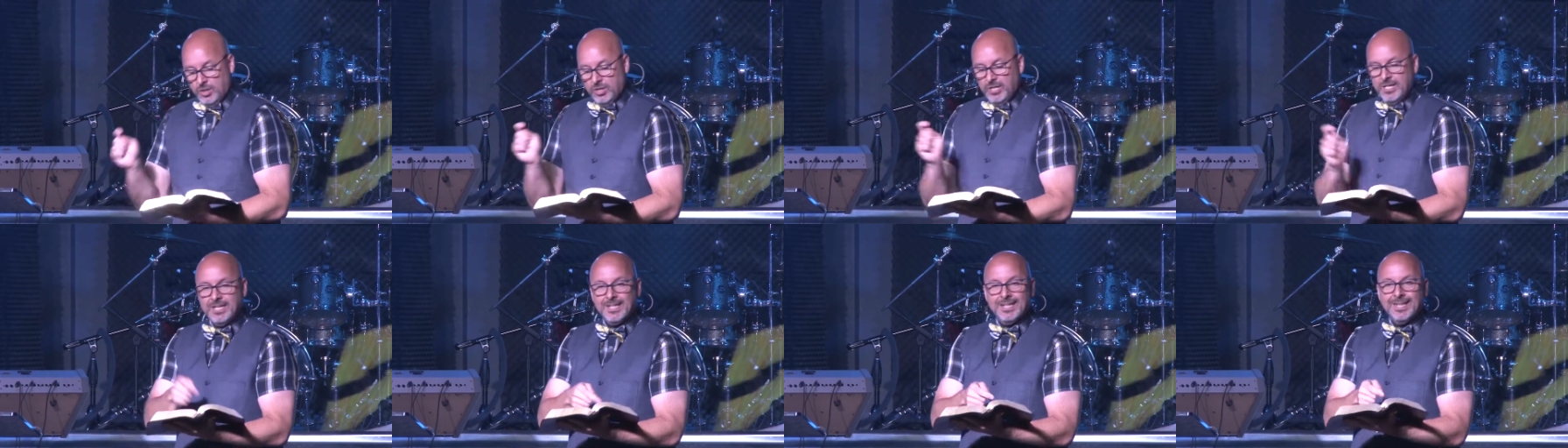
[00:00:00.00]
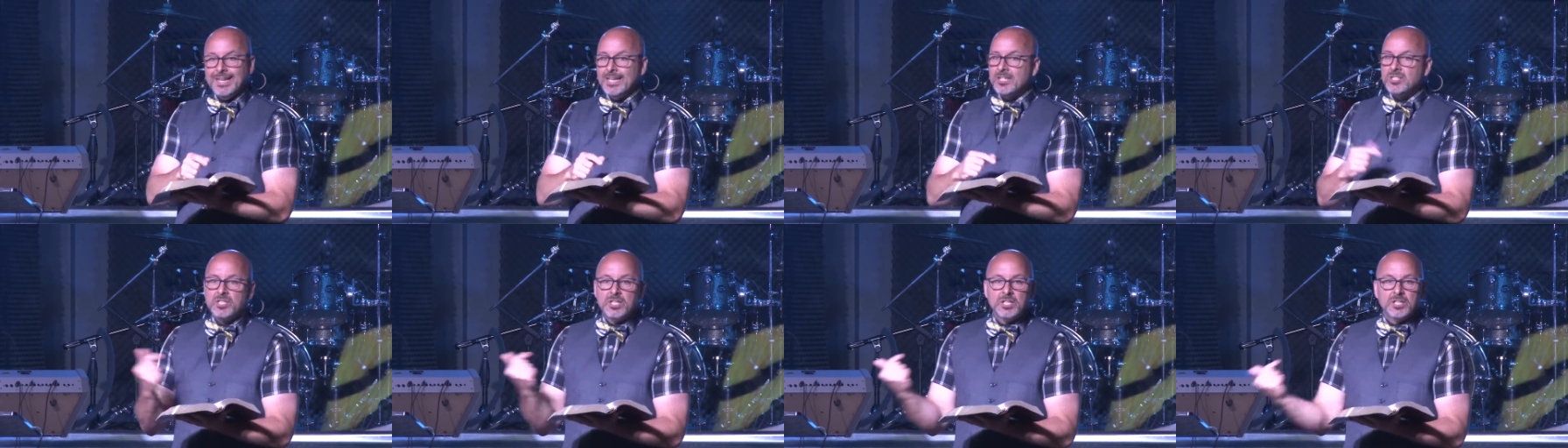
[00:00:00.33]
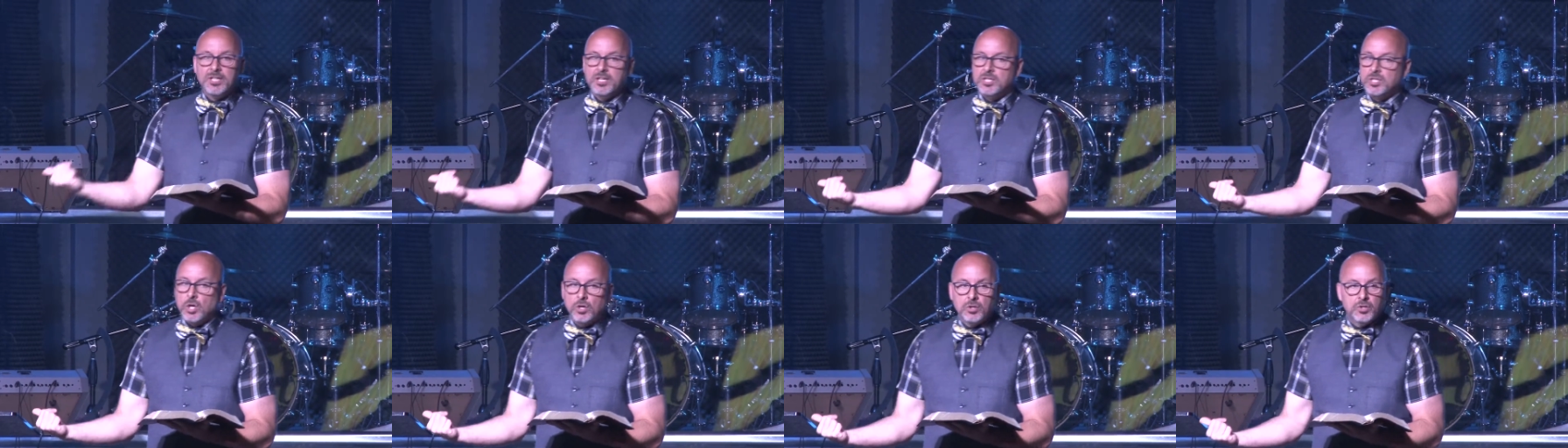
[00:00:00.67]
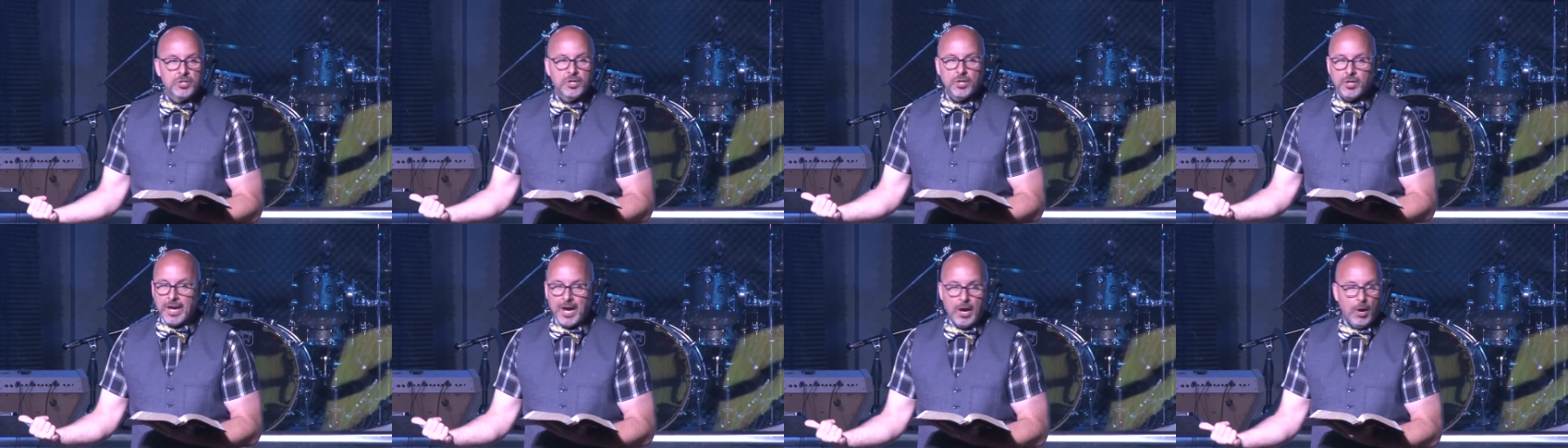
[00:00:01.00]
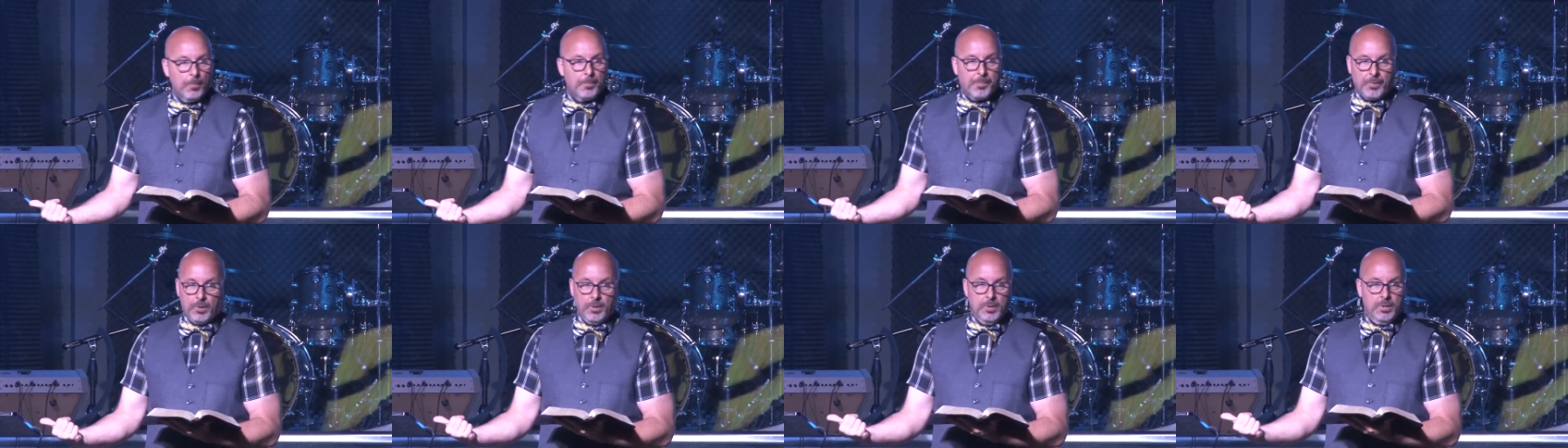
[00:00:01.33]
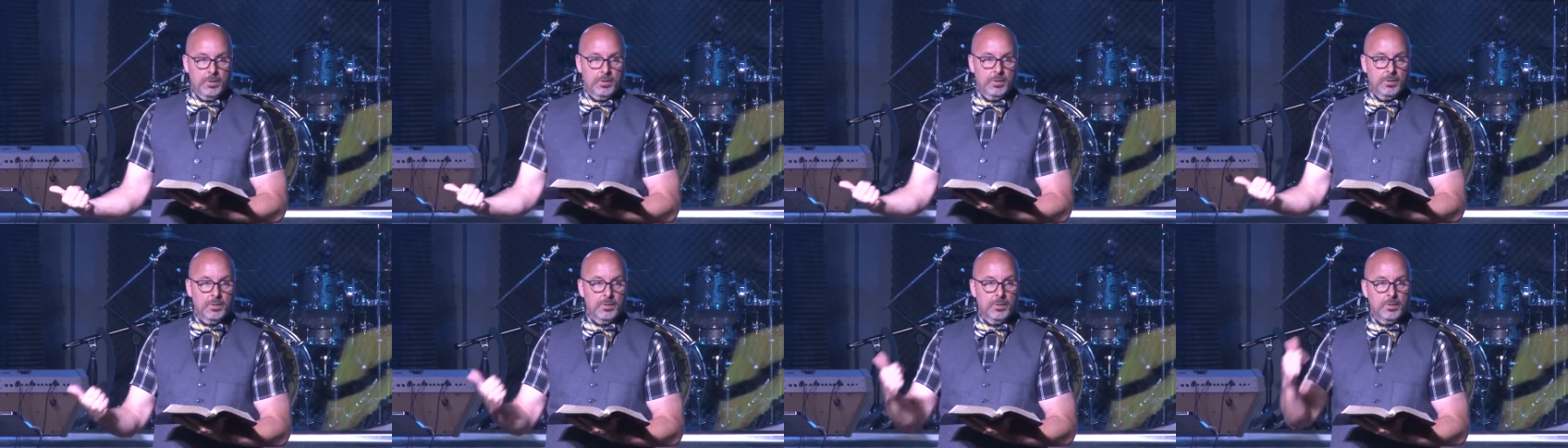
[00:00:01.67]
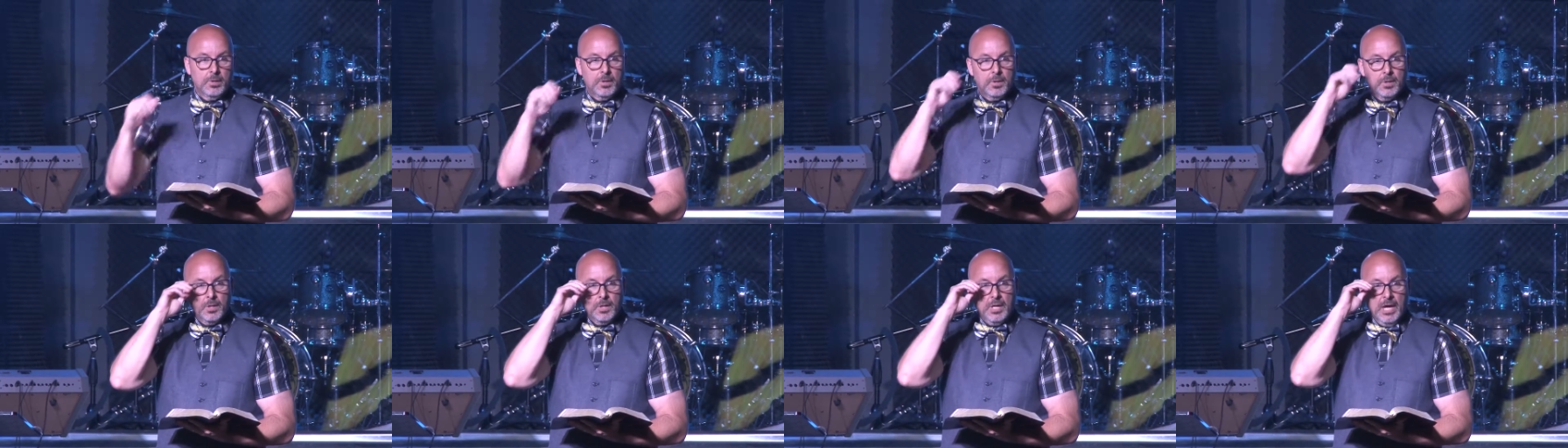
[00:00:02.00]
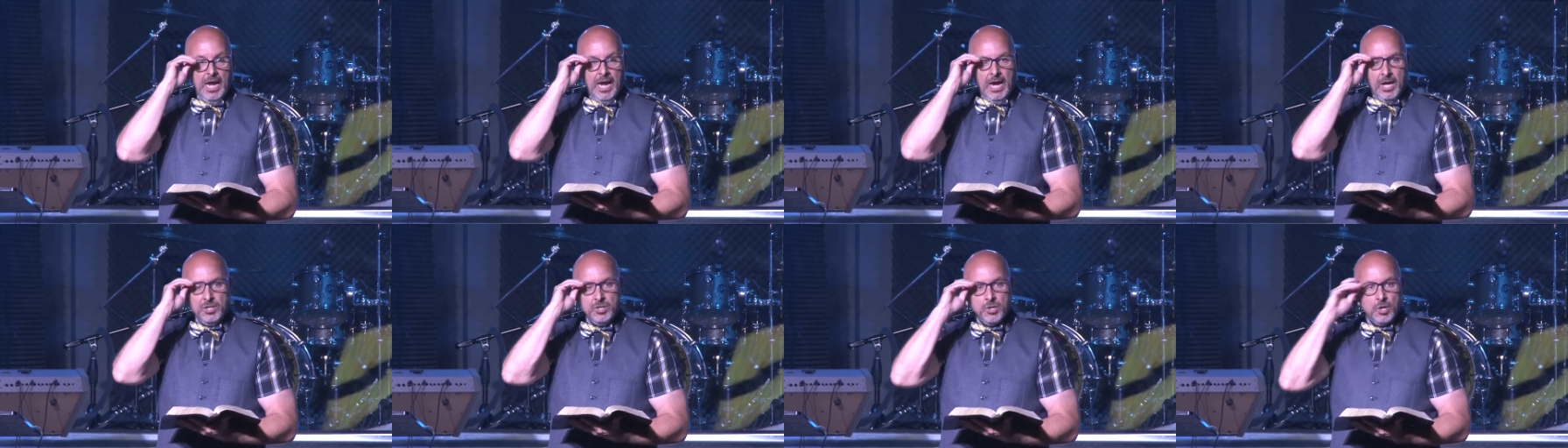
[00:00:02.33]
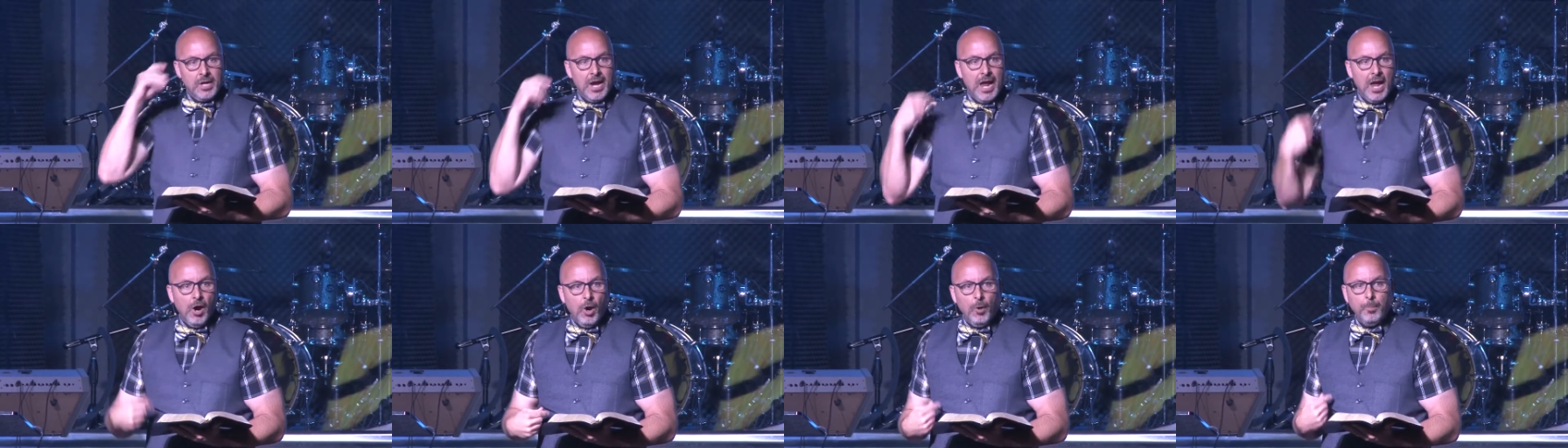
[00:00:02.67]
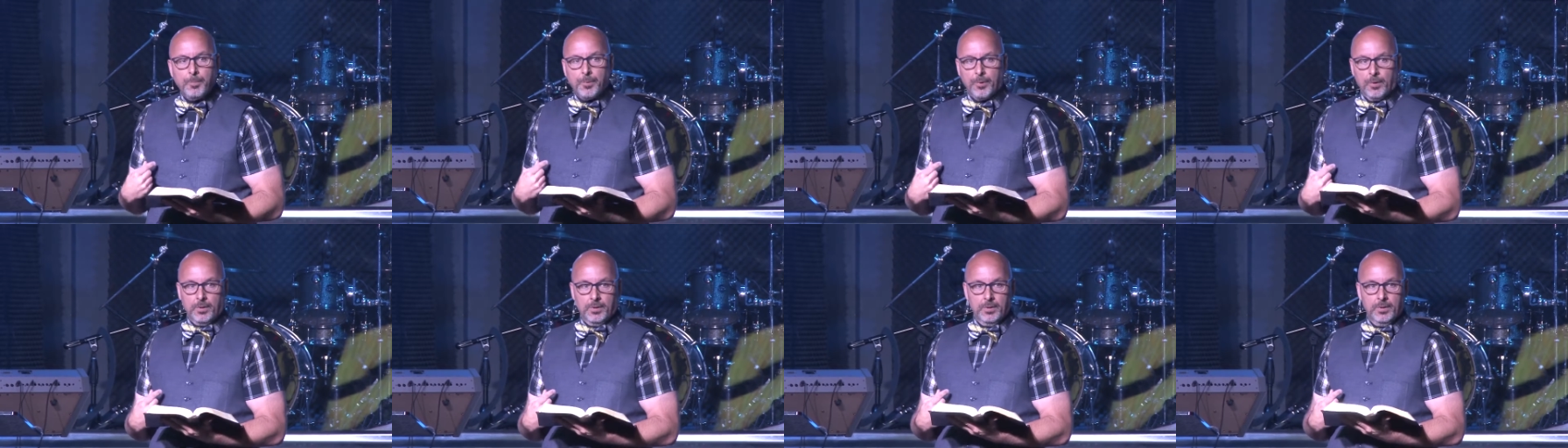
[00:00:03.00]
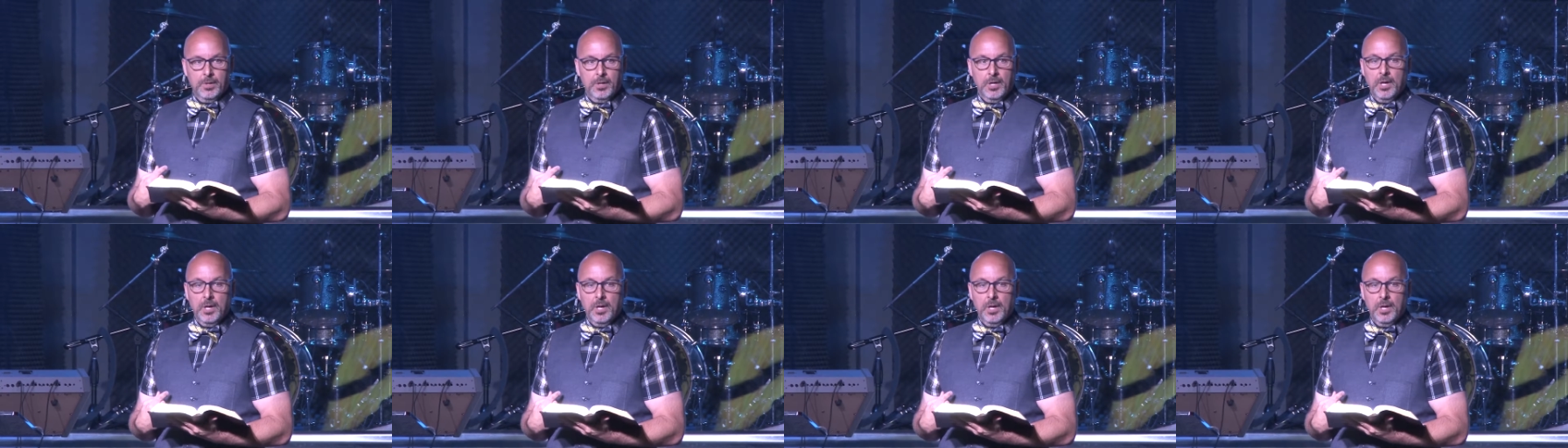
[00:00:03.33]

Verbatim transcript: you need to instantly turn to your helper. And your helper